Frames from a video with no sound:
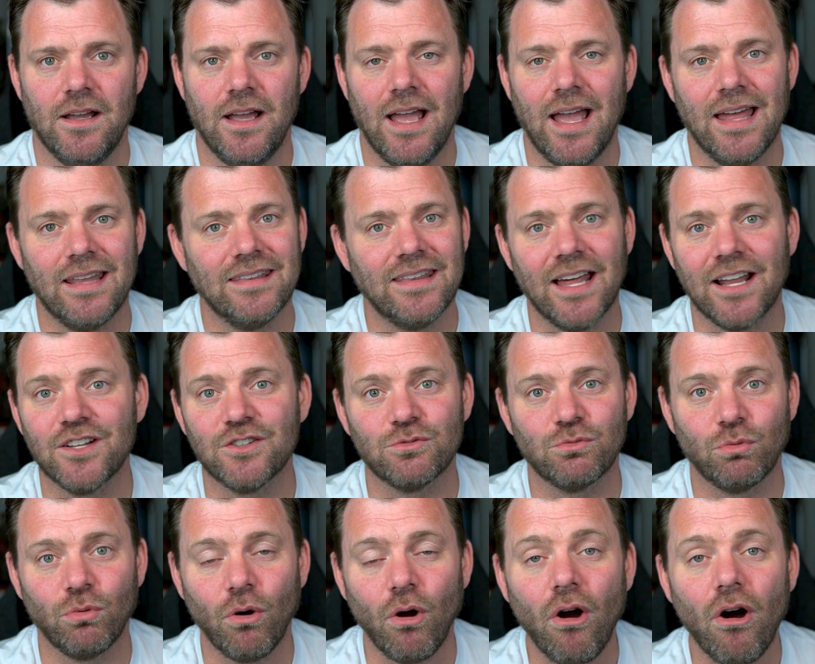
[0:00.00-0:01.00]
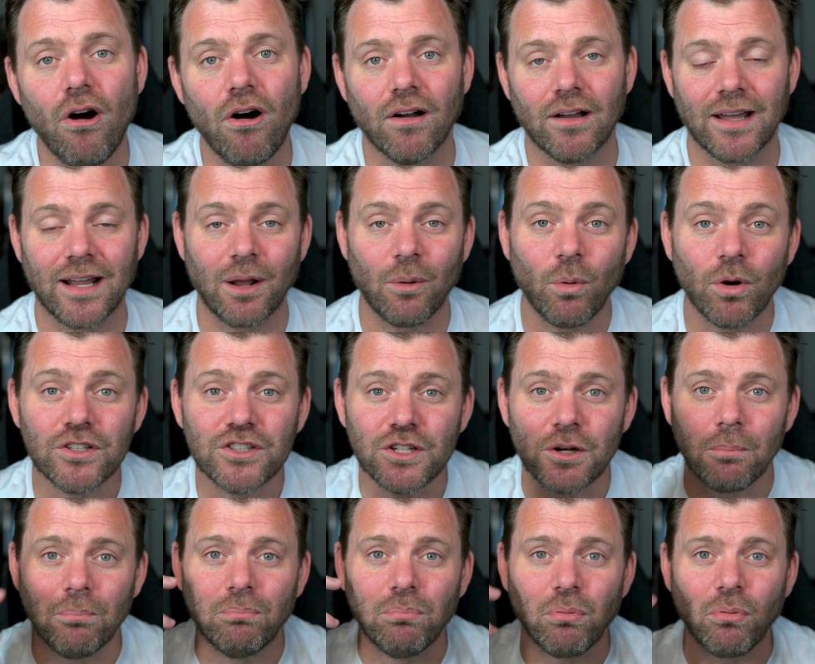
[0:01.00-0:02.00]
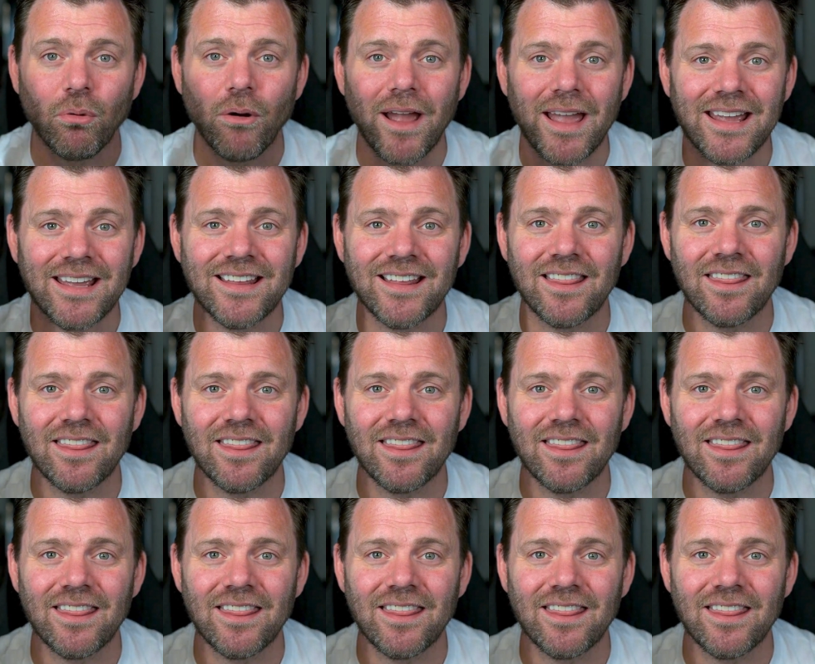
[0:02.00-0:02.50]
And that is wrong. And I want you to break